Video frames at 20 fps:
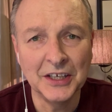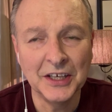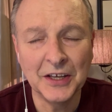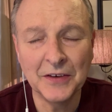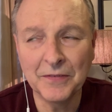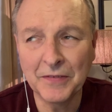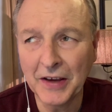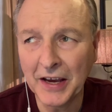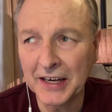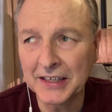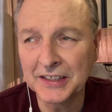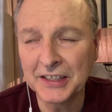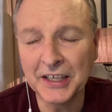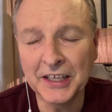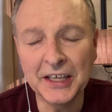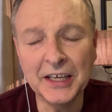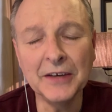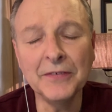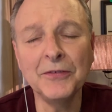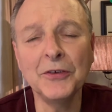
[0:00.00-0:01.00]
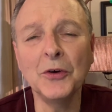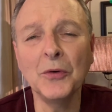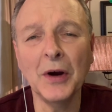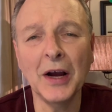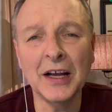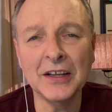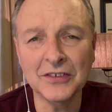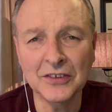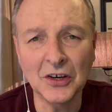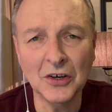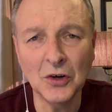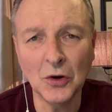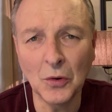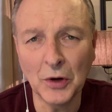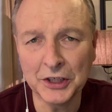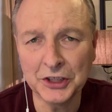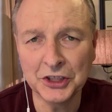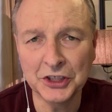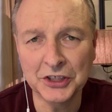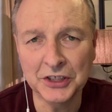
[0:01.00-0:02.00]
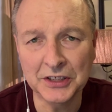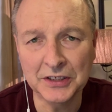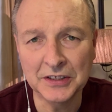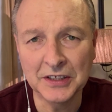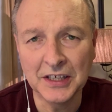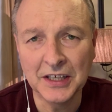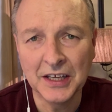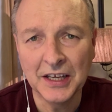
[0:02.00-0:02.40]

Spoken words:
In fact, if you ask a question